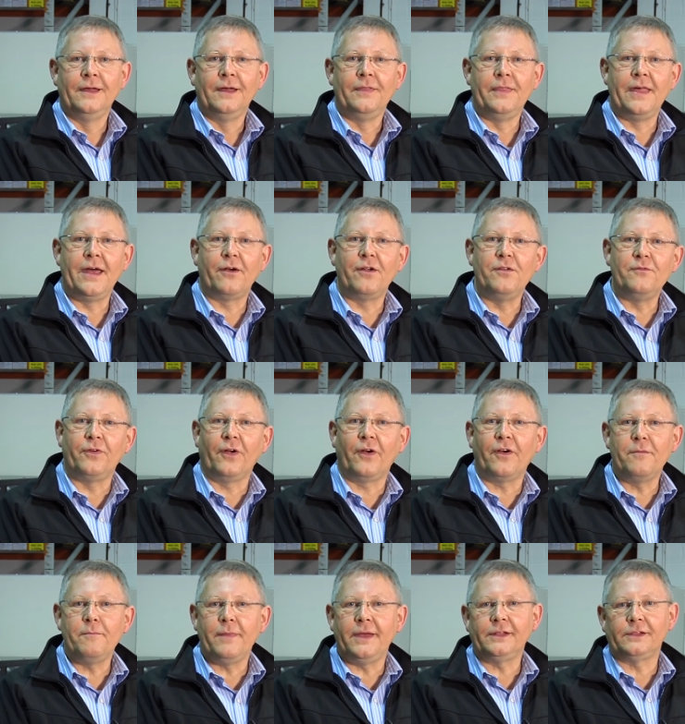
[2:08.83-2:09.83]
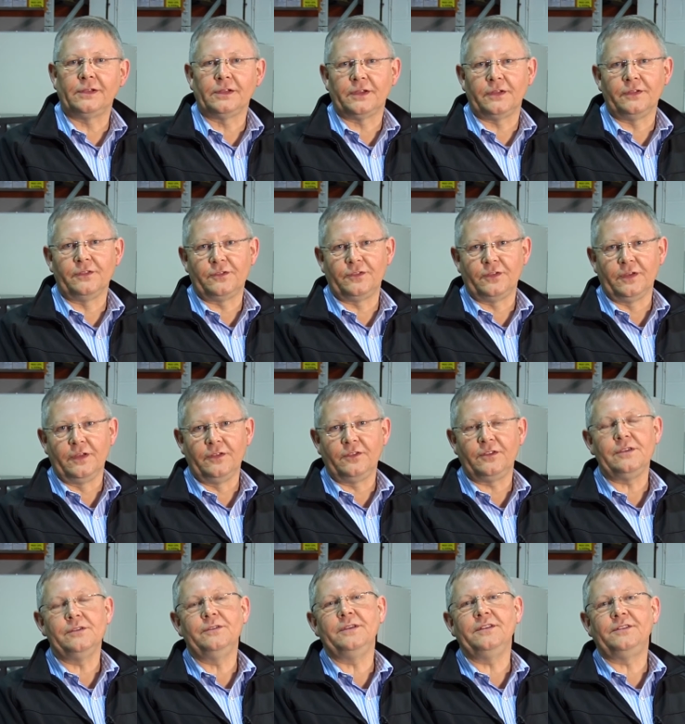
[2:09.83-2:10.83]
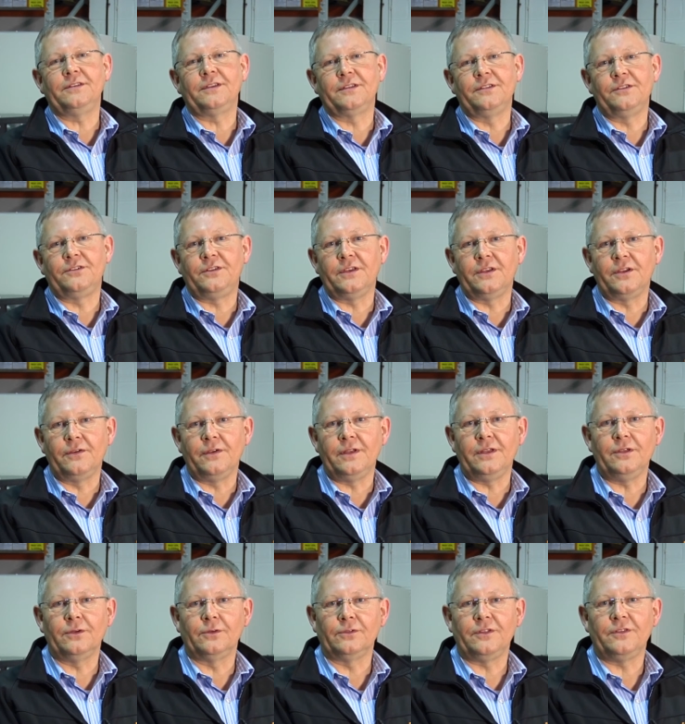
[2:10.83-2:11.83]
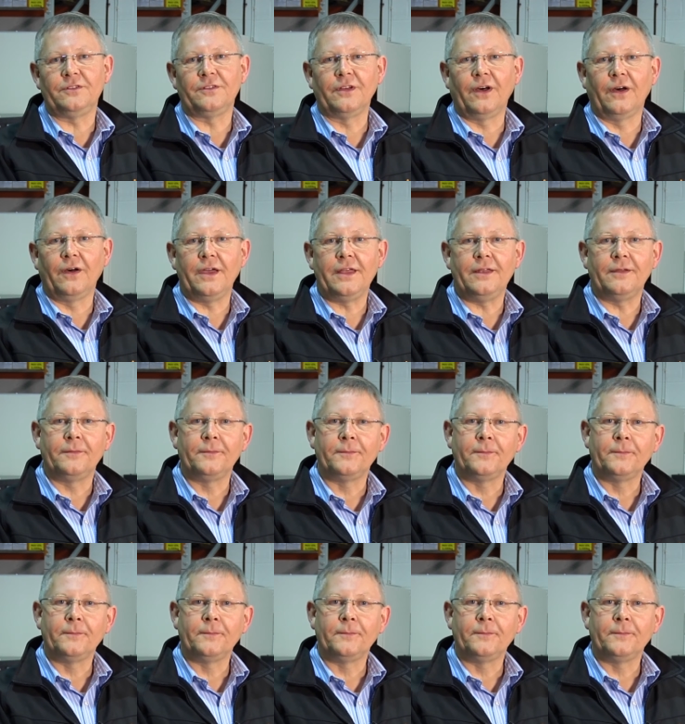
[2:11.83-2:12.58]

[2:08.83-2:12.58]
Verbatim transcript: And there are environmental concerns that you need to consider in your design.